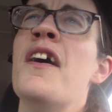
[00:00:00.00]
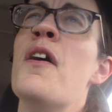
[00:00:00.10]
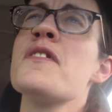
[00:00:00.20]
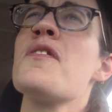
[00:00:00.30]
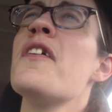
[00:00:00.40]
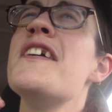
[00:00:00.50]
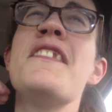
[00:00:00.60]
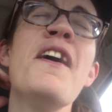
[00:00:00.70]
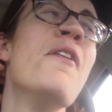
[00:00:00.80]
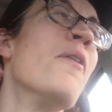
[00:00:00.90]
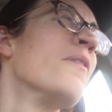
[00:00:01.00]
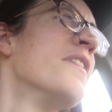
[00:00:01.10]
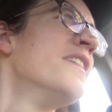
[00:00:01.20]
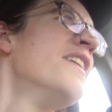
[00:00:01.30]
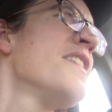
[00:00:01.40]
that's all they do.
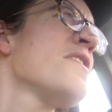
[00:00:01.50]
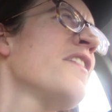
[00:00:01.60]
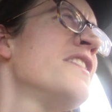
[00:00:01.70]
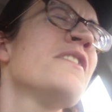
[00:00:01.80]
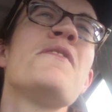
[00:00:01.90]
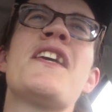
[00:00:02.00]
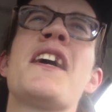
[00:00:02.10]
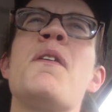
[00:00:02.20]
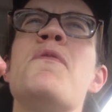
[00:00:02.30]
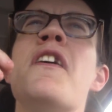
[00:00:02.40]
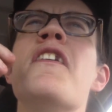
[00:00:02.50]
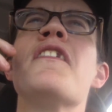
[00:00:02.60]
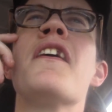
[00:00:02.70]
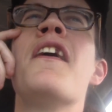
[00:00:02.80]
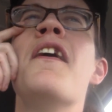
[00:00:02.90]
That's all they do is kick up dirt.
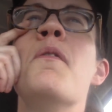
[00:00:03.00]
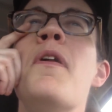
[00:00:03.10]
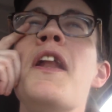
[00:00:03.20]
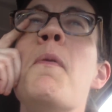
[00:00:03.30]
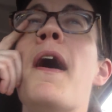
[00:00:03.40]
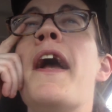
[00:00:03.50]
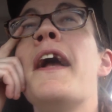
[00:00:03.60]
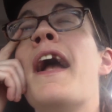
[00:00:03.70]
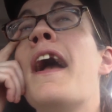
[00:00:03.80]
But anyway,